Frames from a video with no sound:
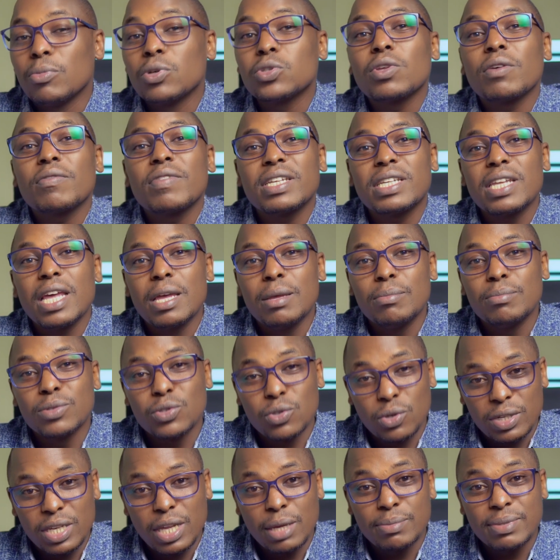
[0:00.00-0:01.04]
Most of the time,
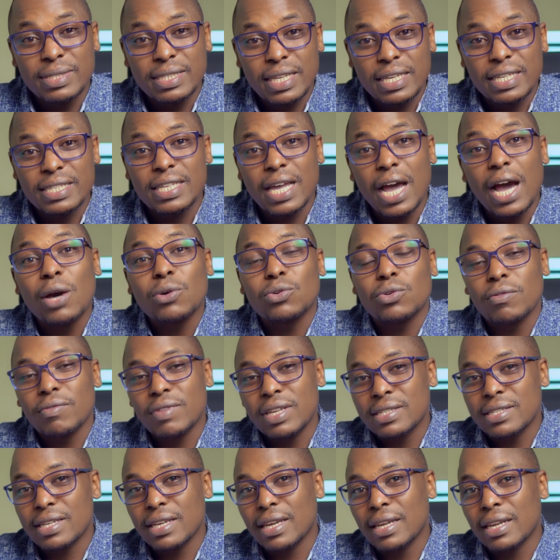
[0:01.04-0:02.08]
sodium stays out of
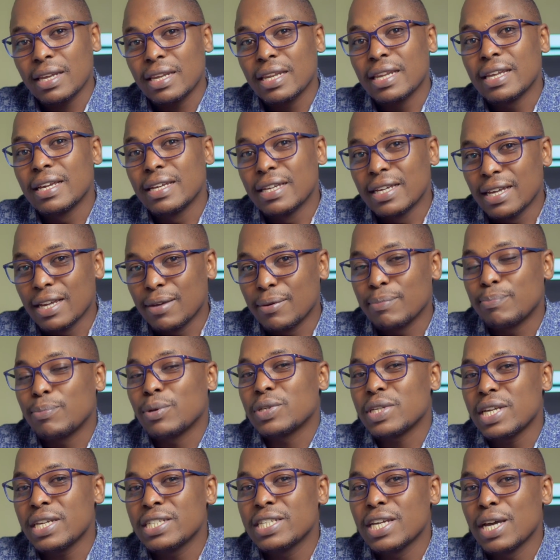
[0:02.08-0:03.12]
the cell.
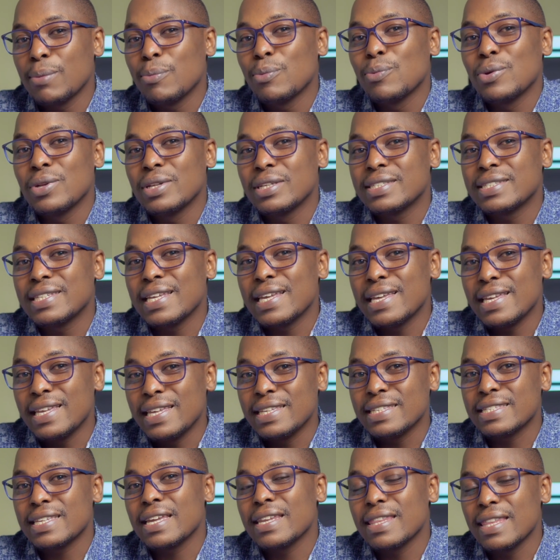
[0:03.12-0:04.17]
Potassium will stay
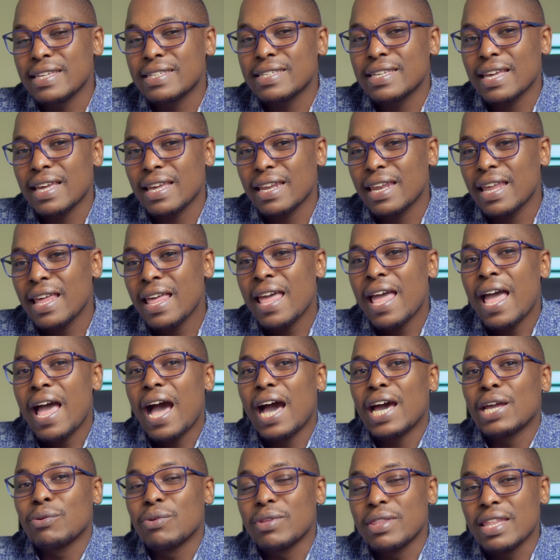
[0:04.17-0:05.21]
inside the cell.
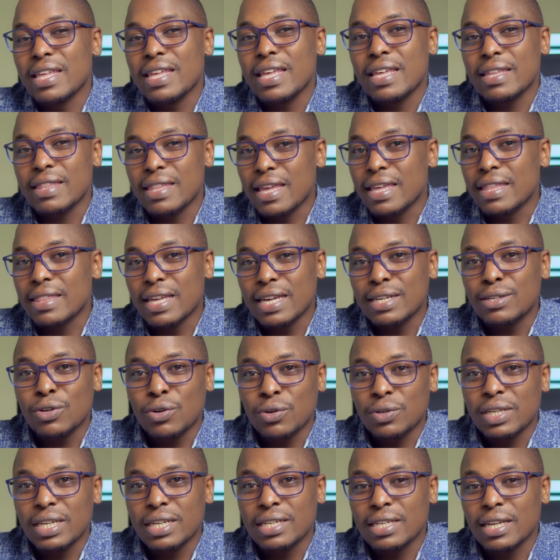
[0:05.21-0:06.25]
And when they're in that
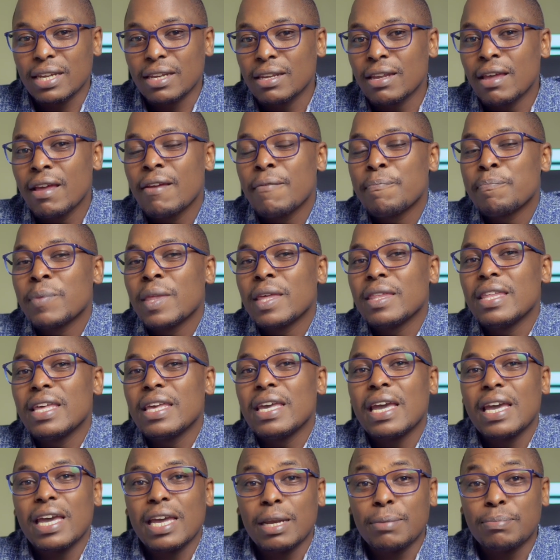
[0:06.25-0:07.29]
condition, they
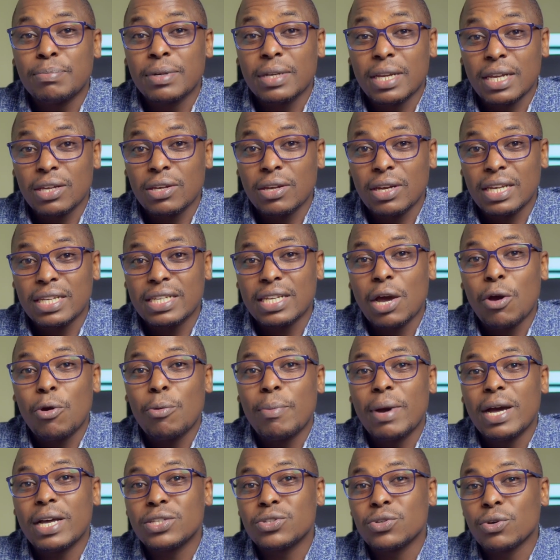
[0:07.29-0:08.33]
help regulate how
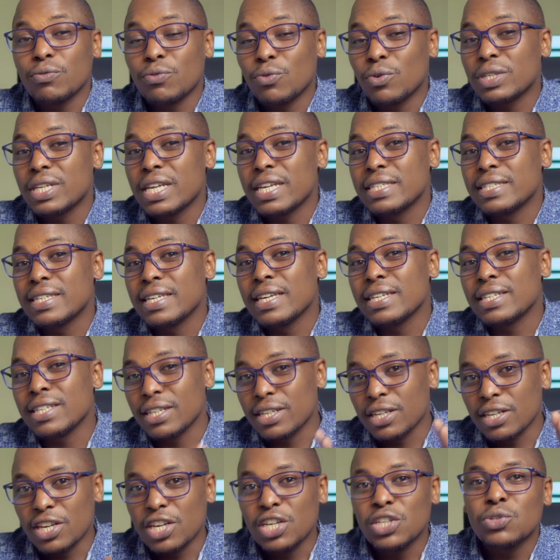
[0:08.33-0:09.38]
much of water is
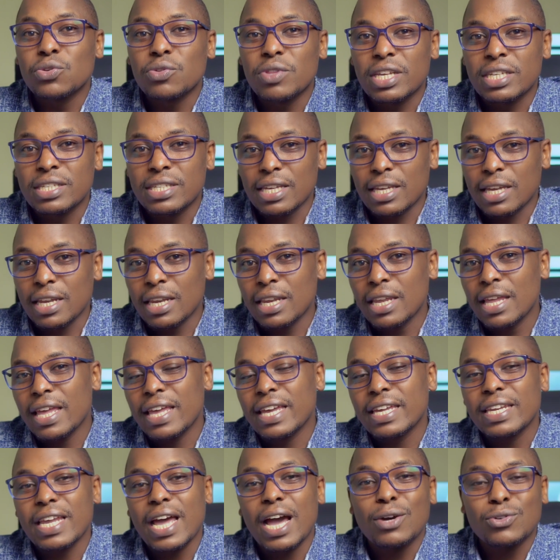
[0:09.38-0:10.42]
getting into the cell
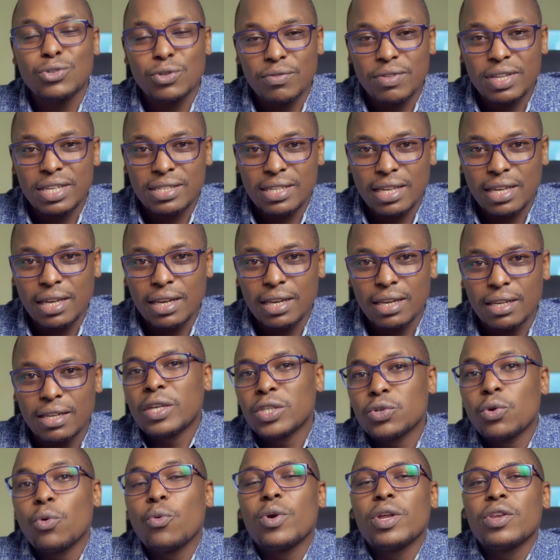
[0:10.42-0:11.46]
and out of the cell.
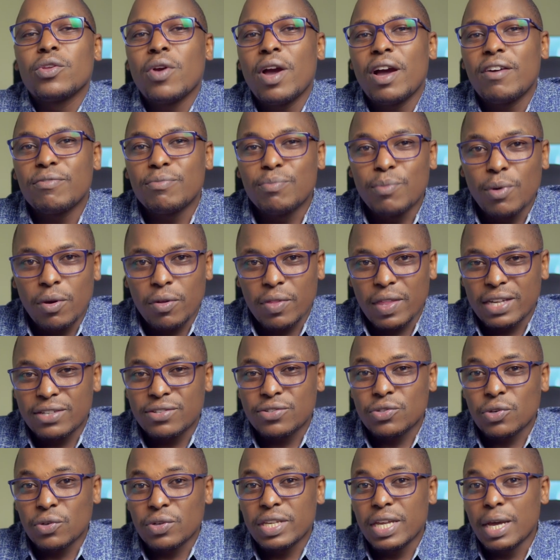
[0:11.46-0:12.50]
So when you have more of that
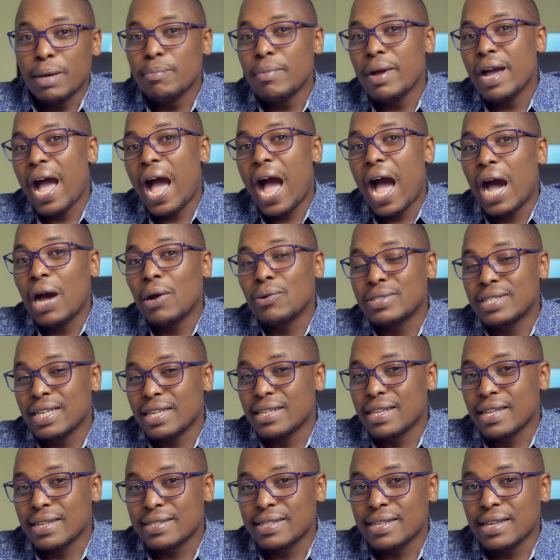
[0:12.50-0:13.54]
sodium
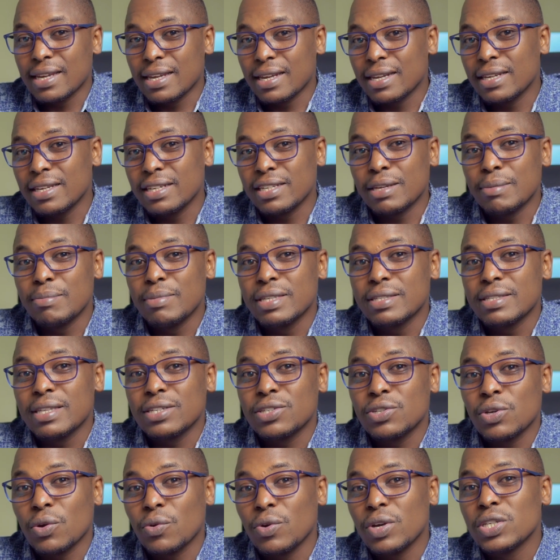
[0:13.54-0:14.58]
outside the cell, it means
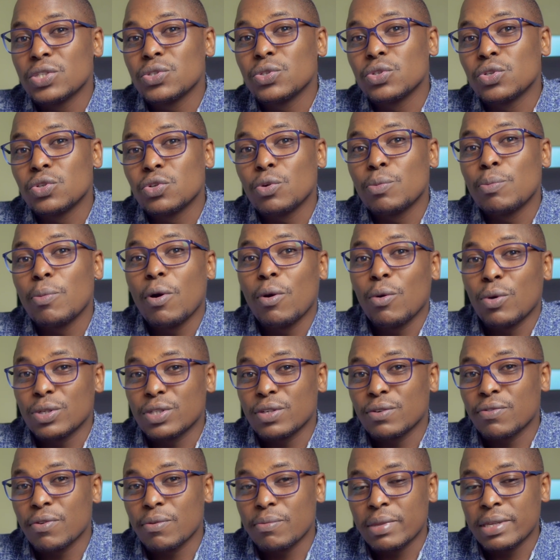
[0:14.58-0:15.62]
that you're going to draw more
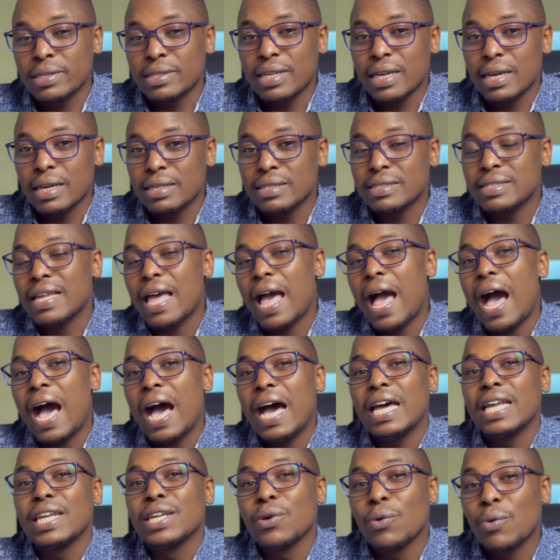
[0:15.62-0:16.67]
water from the cells.
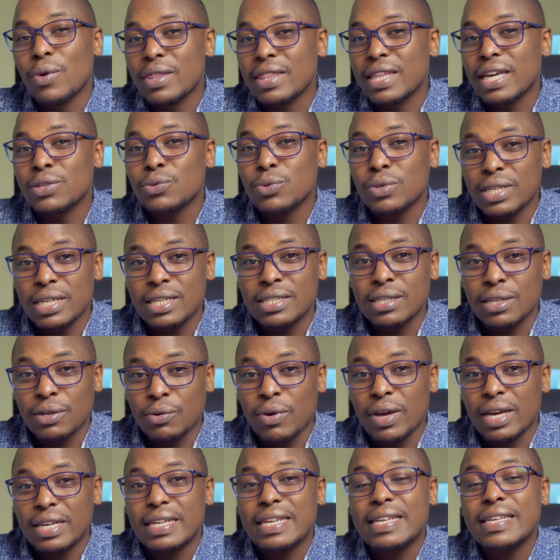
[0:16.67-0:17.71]
And when that water is
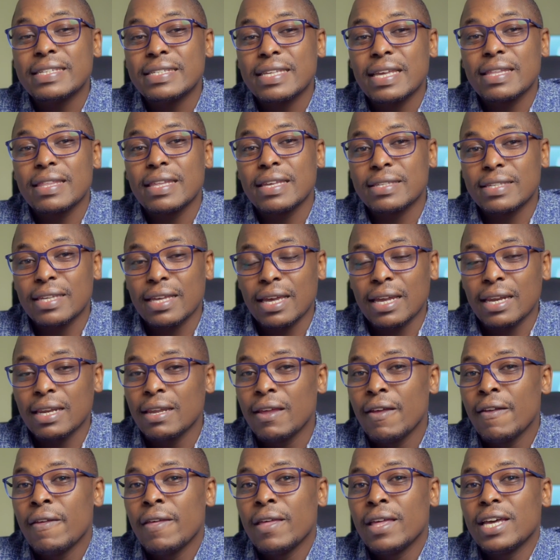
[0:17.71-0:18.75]
required inside the cell,
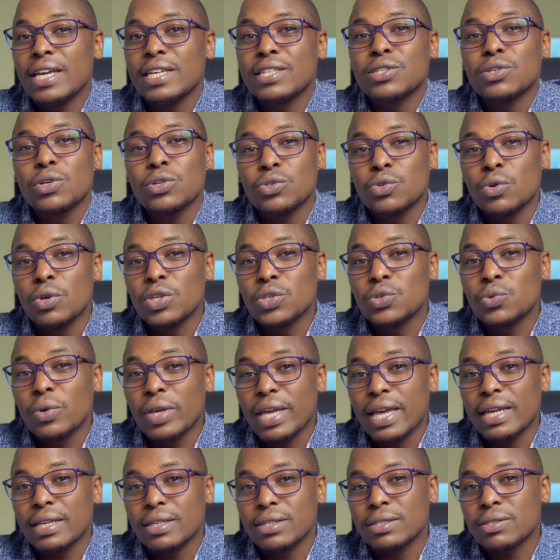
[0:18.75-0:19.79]
it's not going to
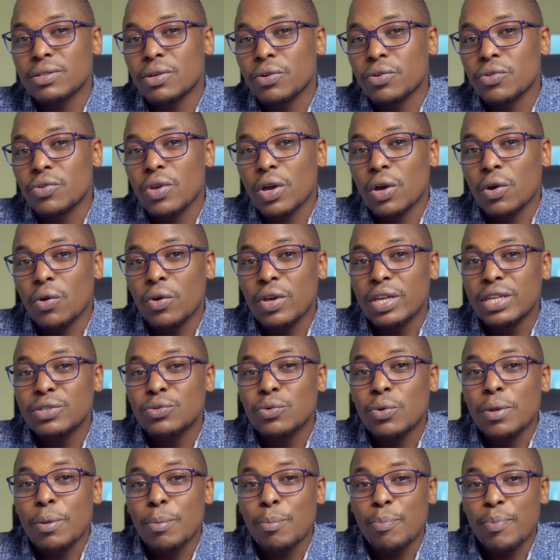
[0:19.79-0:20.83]
get. So you're going
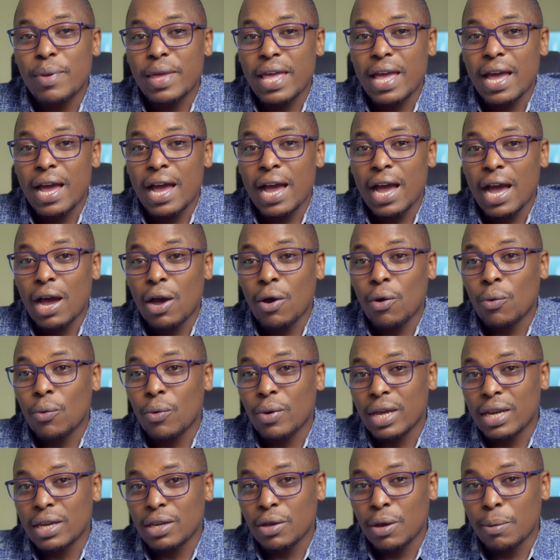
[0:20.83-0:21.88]
to impair how
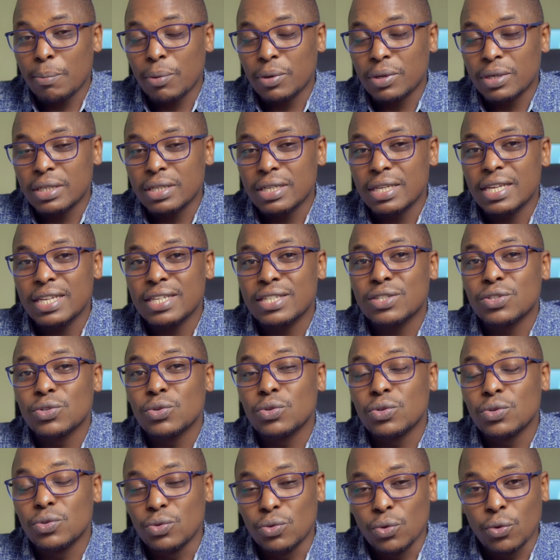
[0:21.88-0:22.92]
well your body is
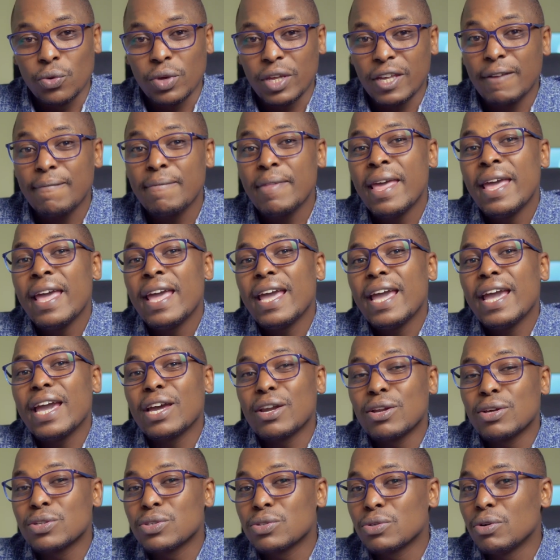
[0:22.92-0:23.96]
doing.
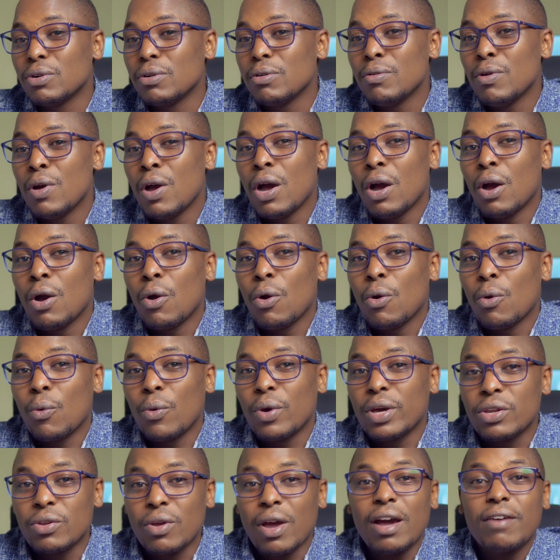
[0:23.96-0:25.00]
And also,
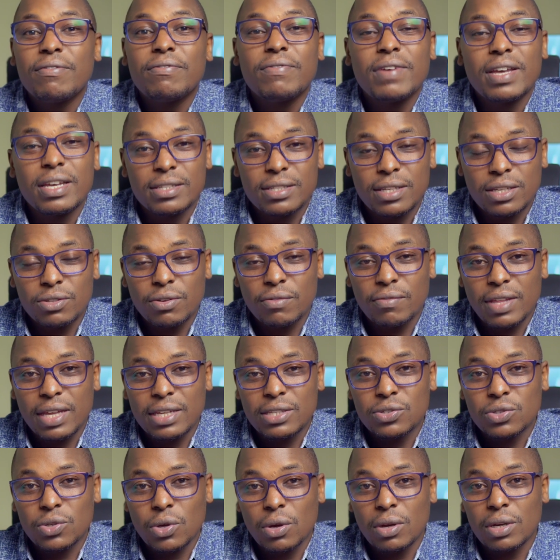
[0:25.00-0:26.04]
when you have excess of
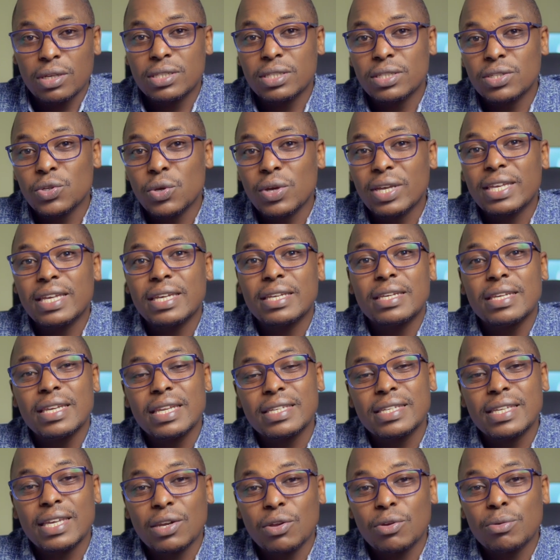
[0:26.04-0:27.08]
that salt, your
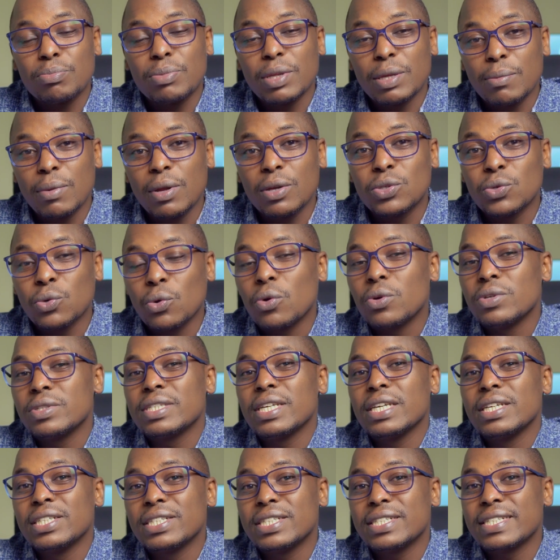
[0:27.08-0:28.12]
kidneys cannot be able to
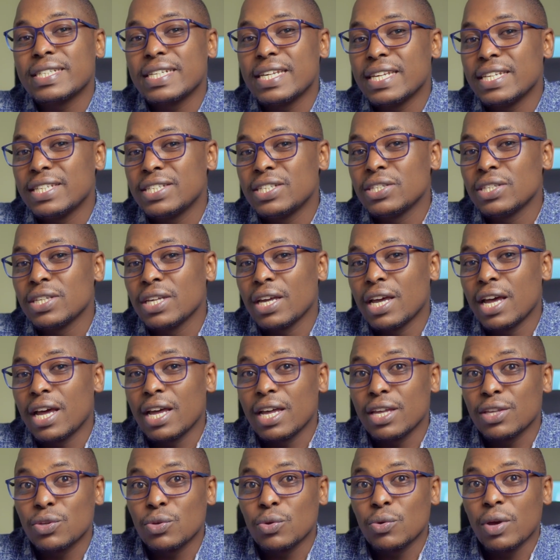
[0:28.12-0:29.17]
concentrate
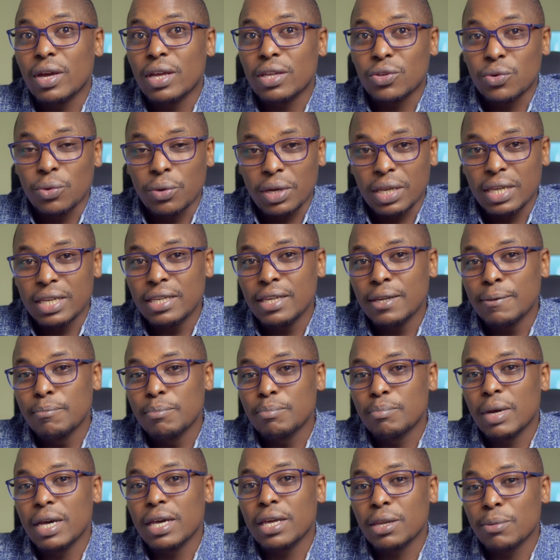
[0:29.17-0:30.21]
your urine
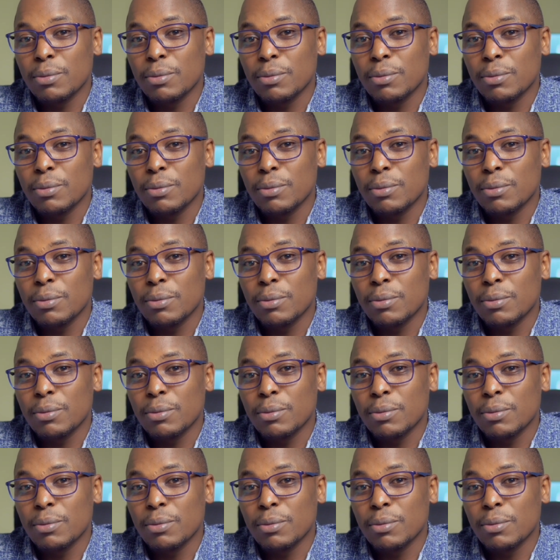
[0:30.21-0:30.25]
by